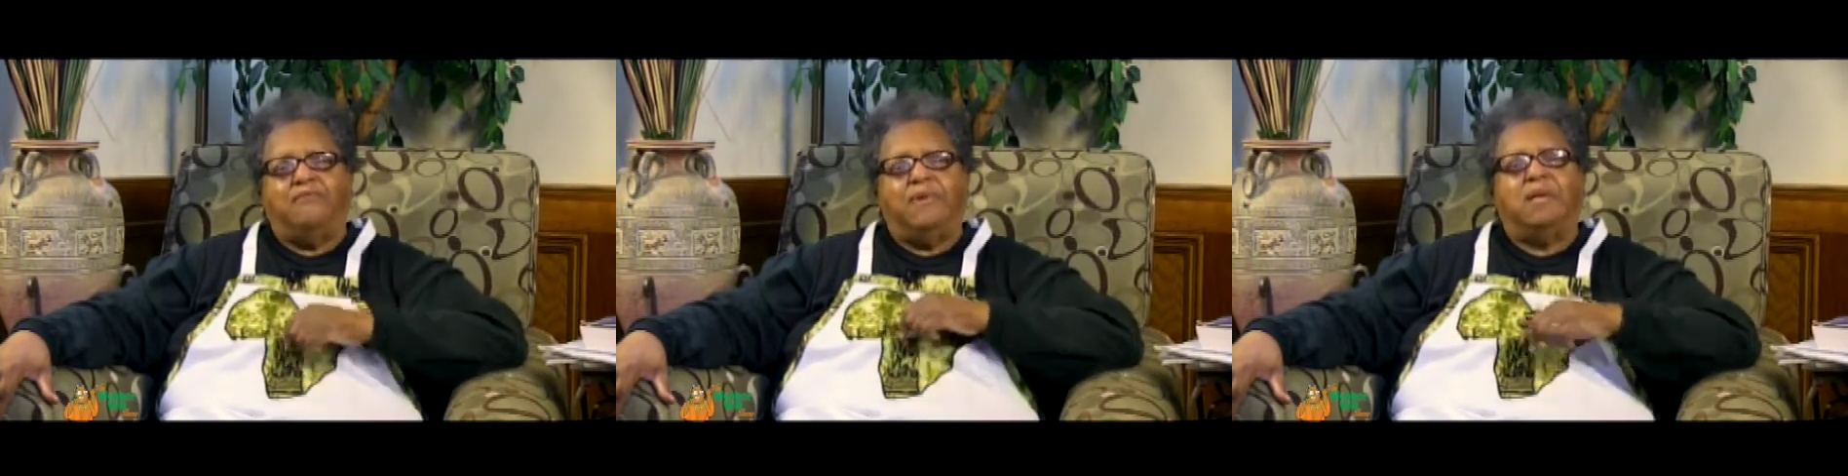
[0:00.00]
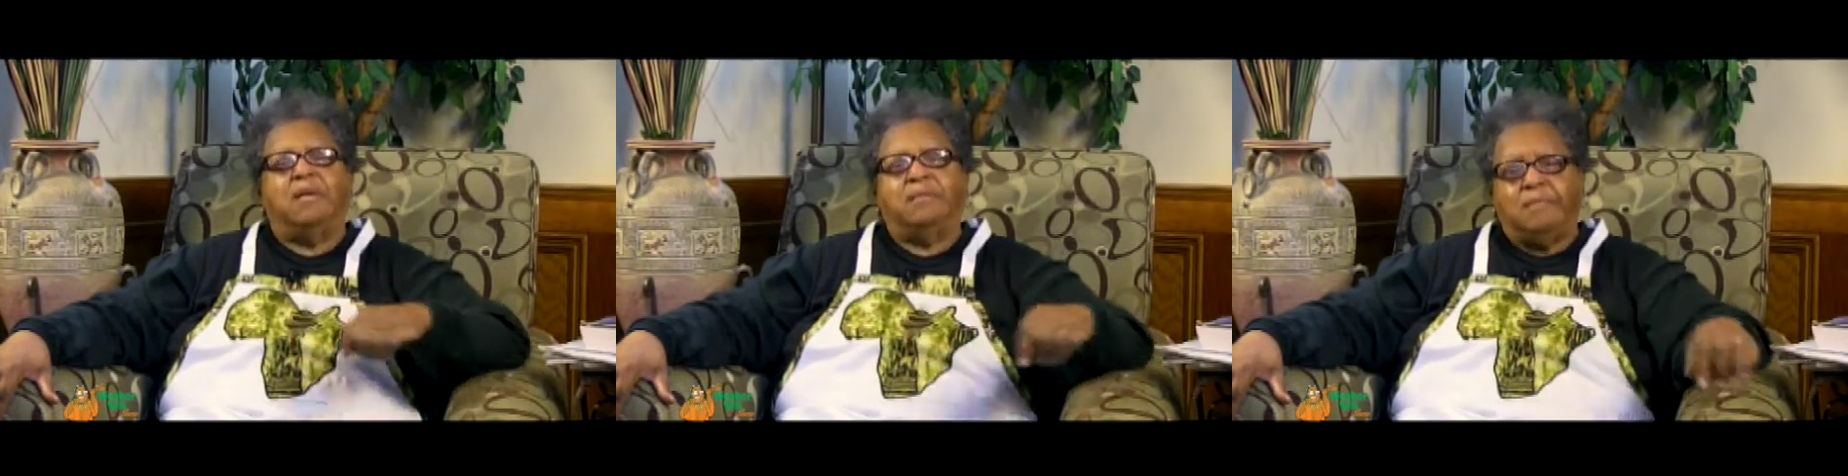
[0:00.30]
for
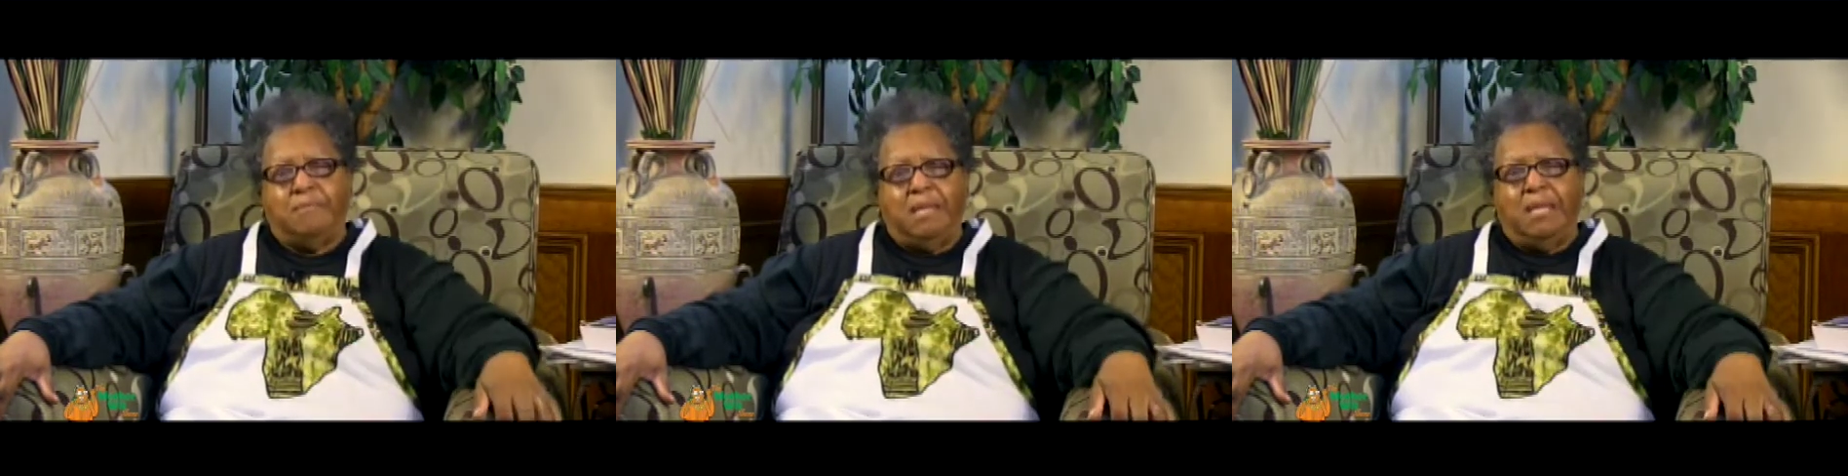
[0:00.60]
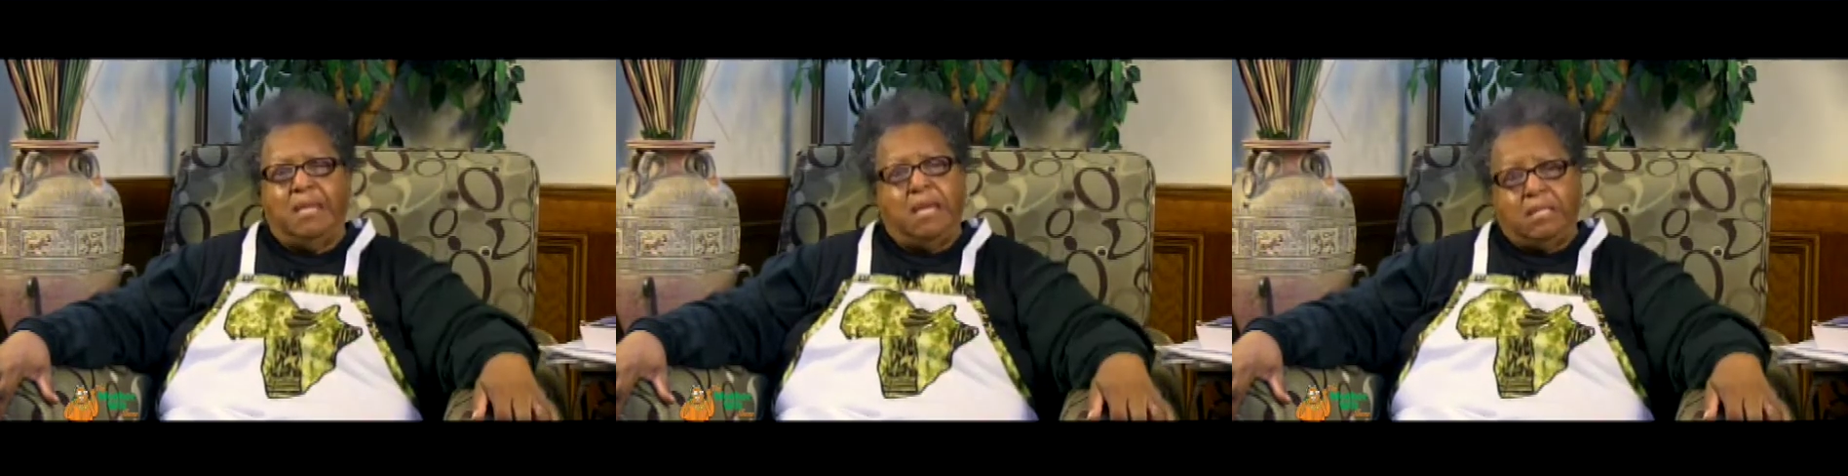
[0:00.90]
us.
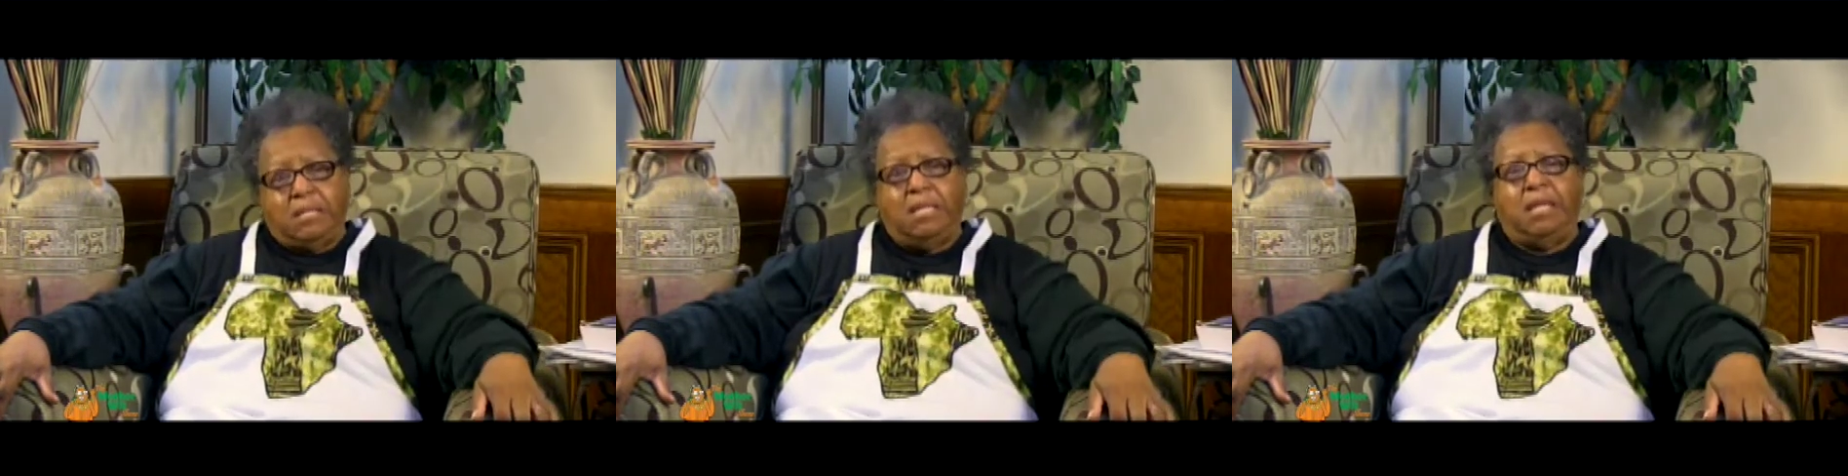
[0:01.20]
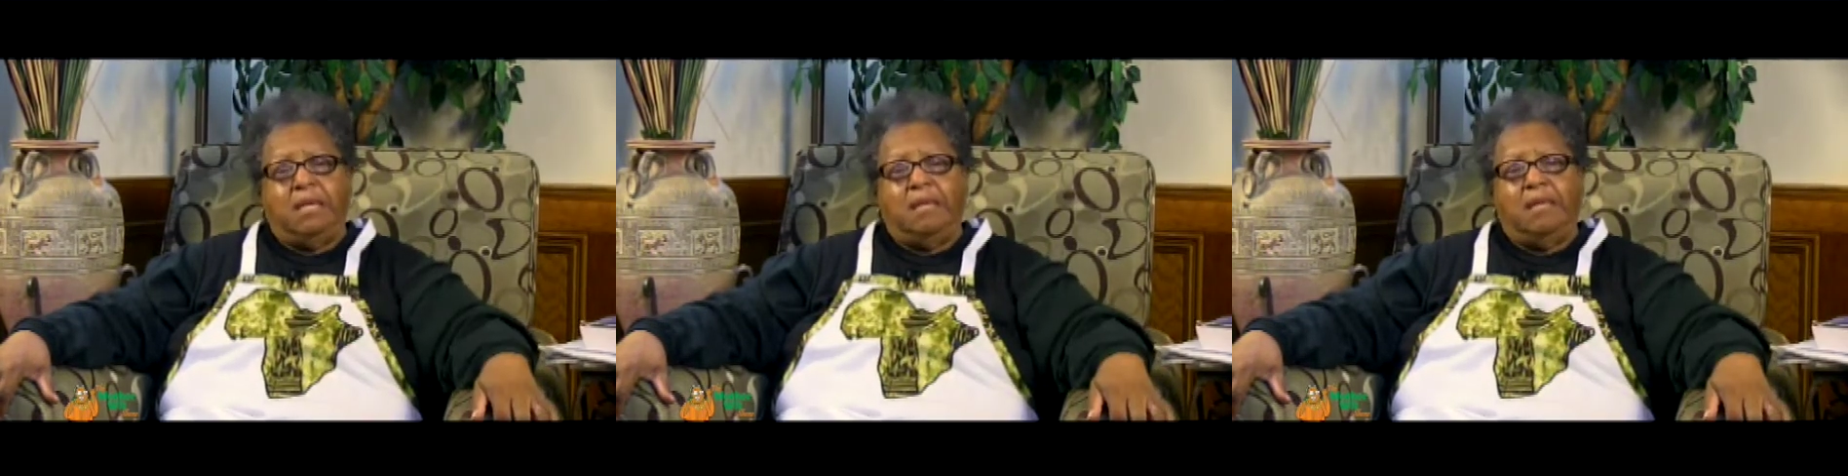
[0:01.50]
Yes, he
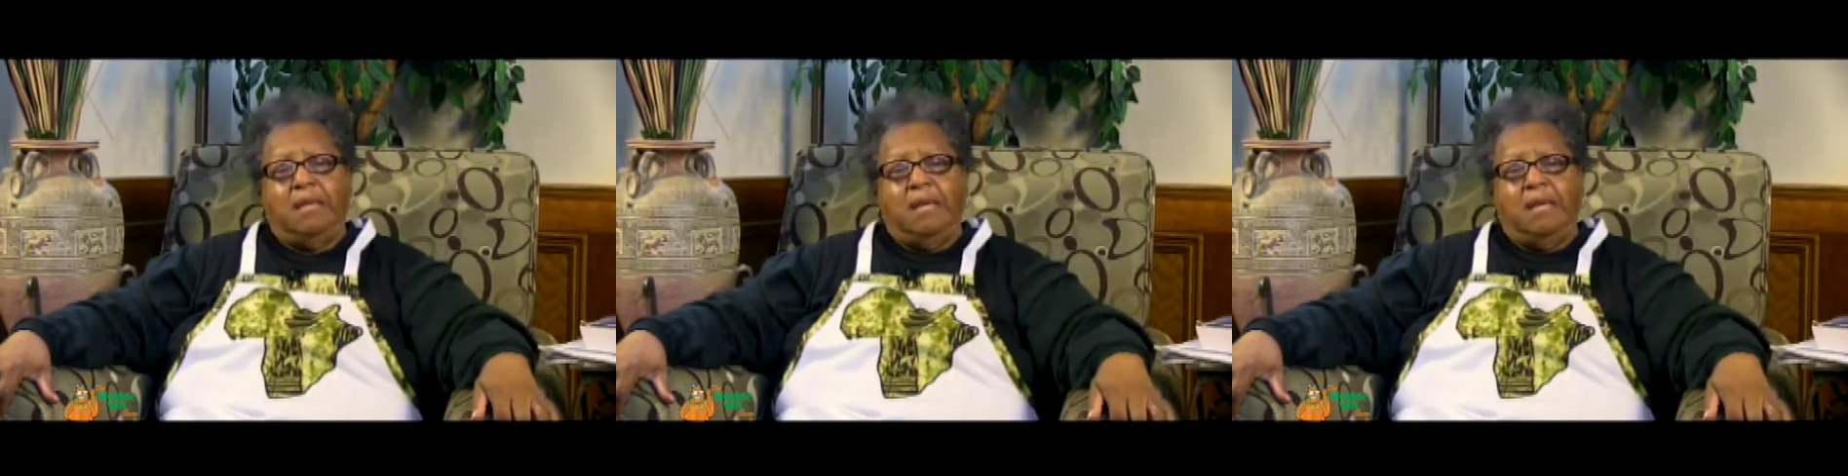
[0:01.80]
did.